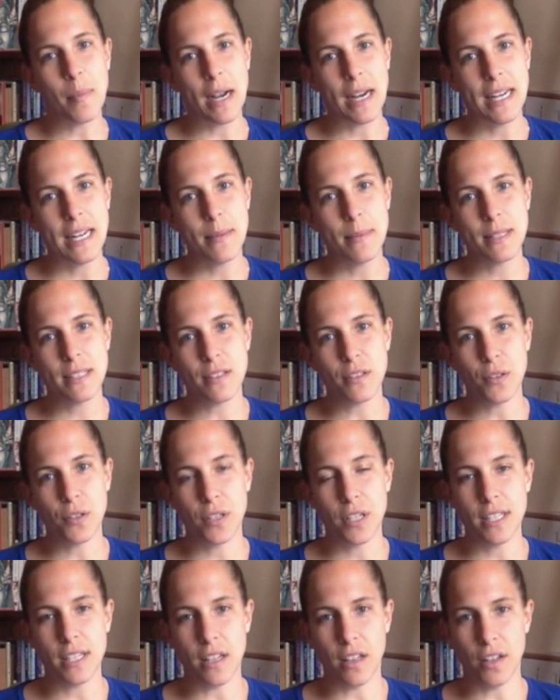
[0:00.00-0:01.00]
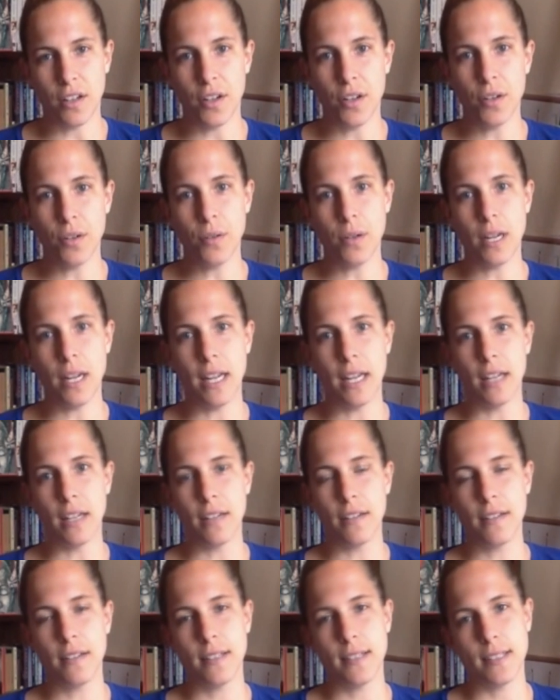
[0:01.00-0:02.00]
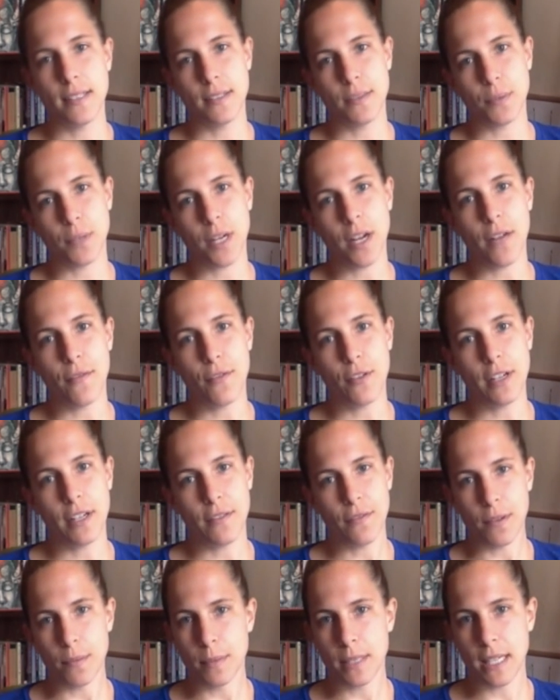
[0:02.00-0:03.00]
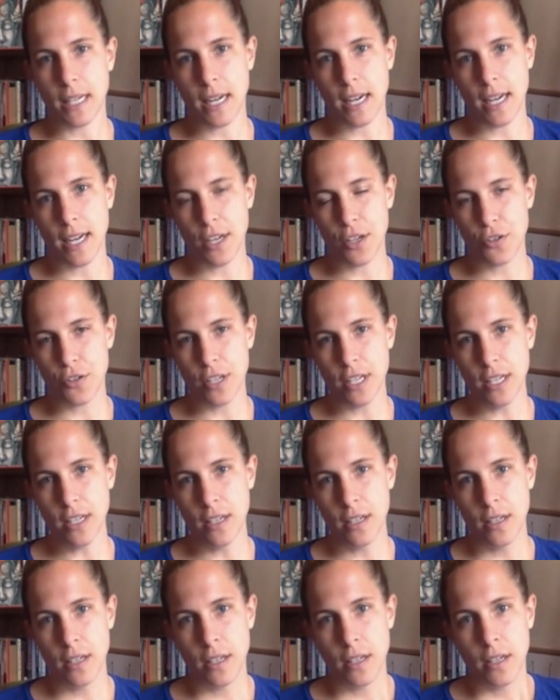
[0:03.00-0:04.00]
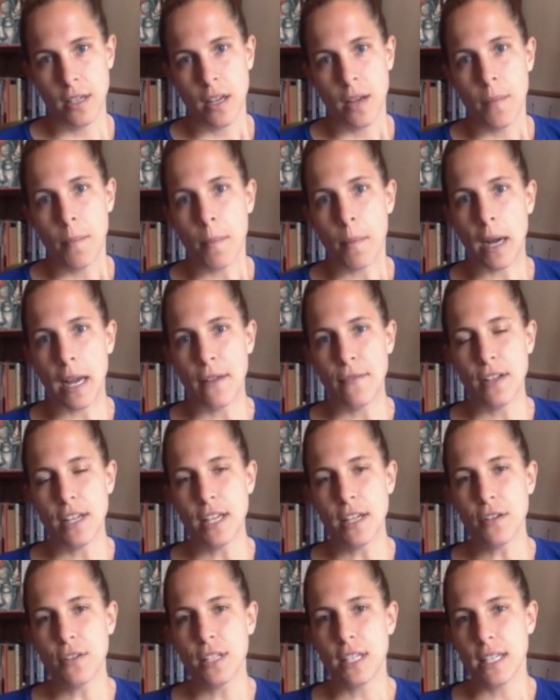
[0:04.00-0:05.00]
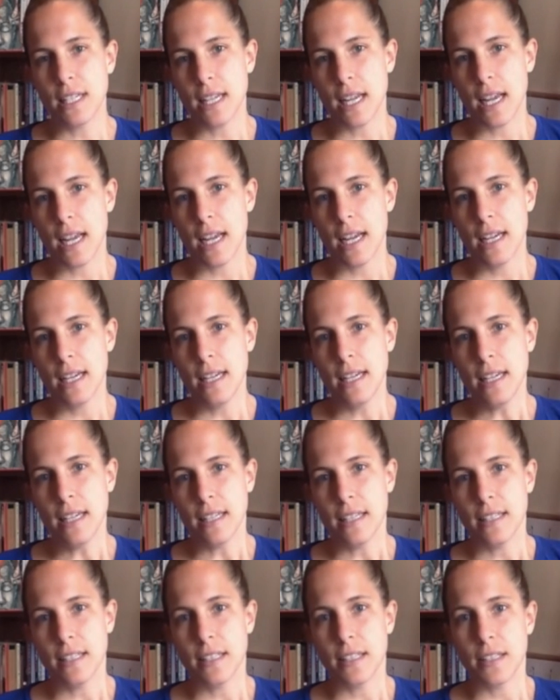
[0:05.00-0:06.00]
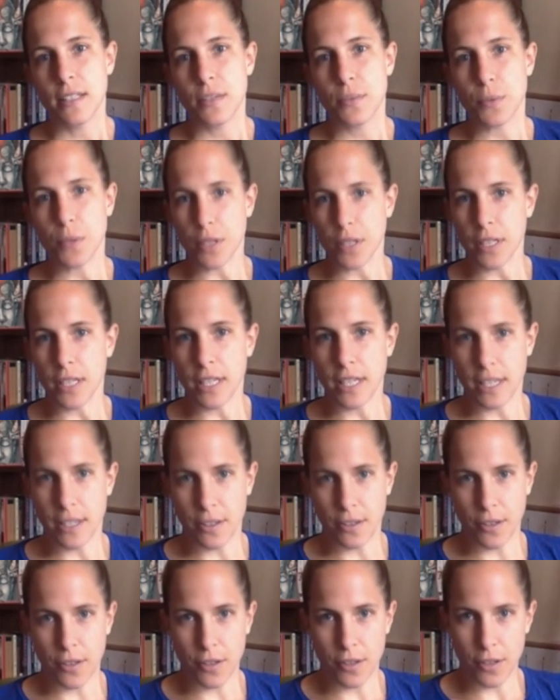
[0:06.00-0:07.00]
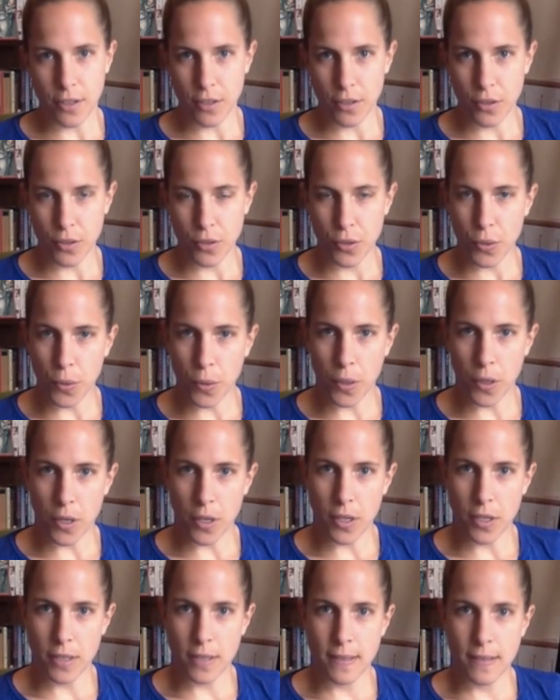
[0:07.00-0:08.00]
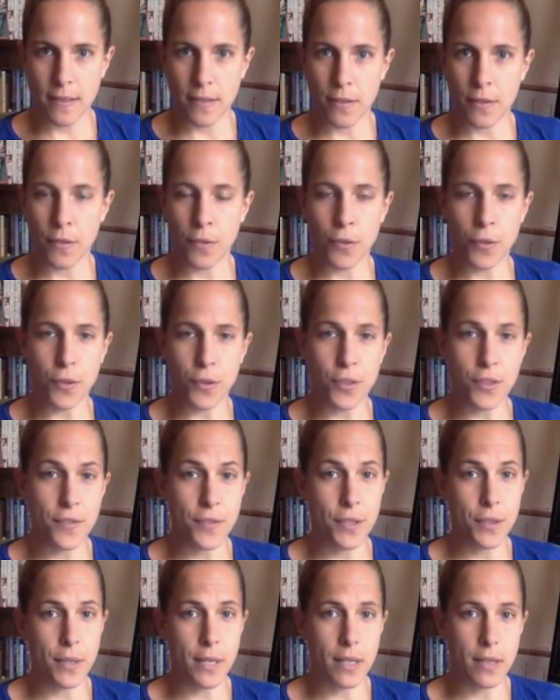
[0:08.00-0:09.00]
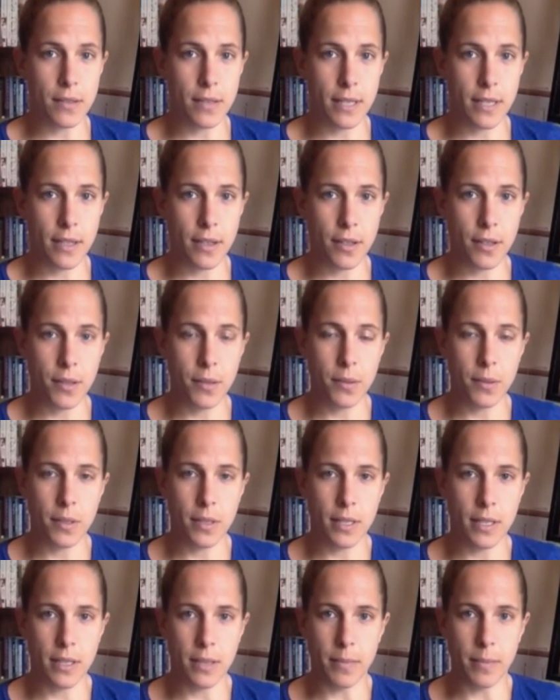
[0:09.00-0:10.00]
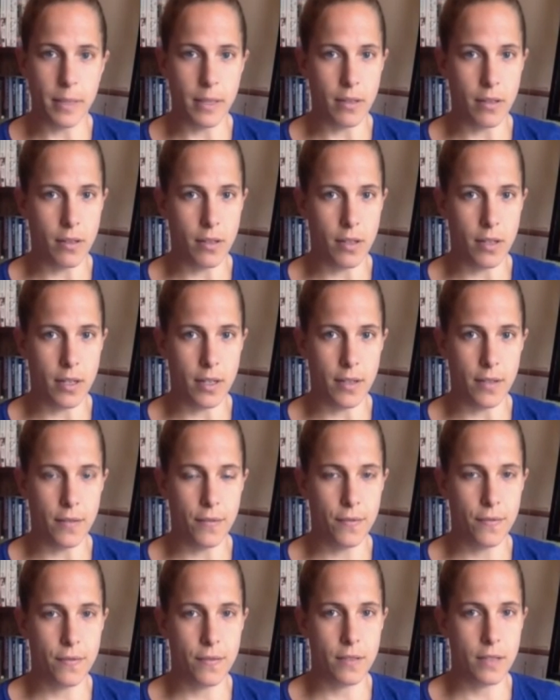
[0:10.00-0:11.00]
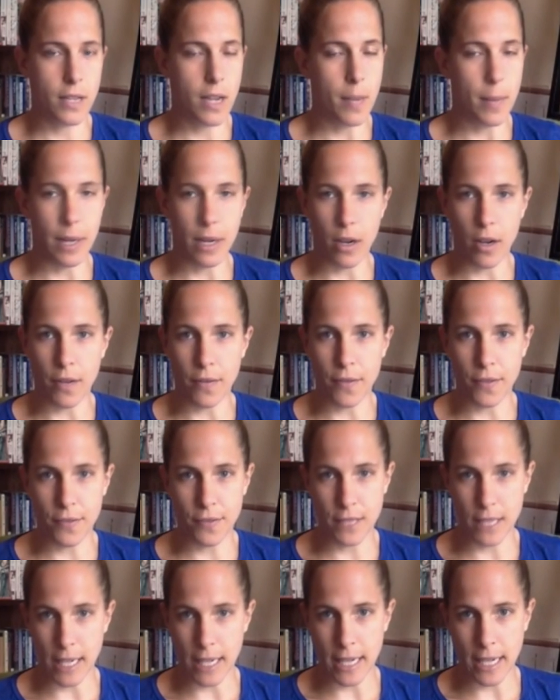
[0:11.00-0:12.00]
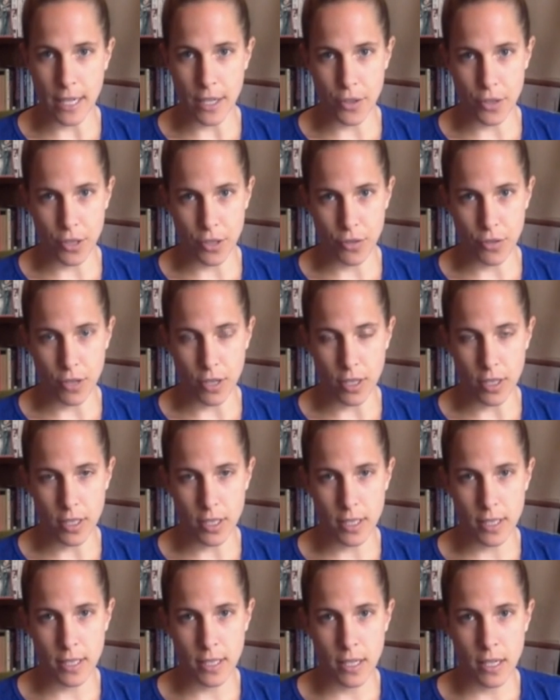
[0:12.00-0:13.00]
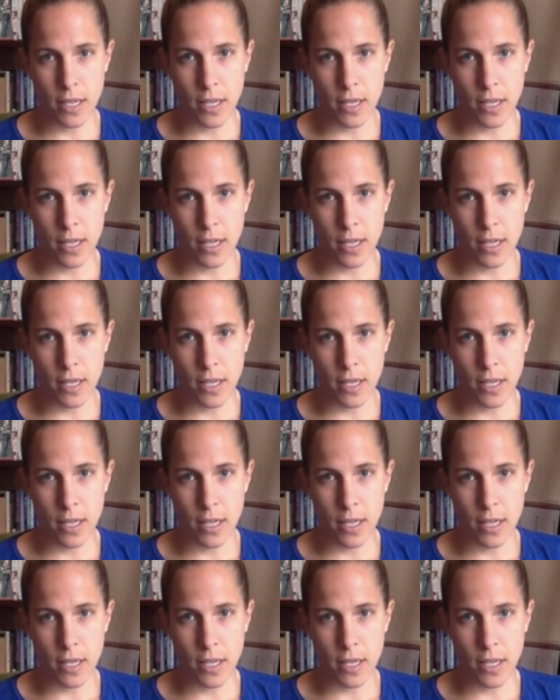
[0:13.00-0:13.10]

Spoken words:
my name is Laura Delano, and this is Recovering from Psychiatry. My video today is really geared towards those of you out there who are in the middle of coming off of psychiatric drugs.